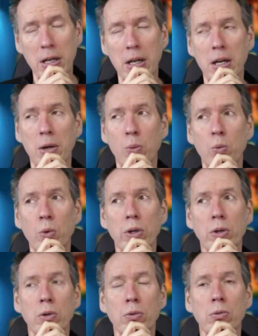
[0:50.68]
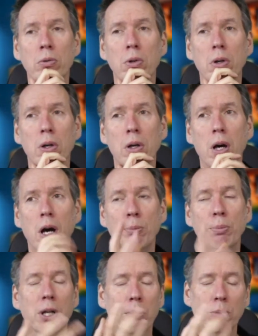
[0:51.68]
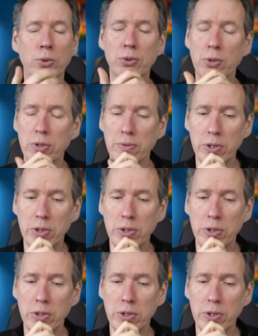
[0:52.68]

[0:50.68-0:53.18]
will open up all sorts of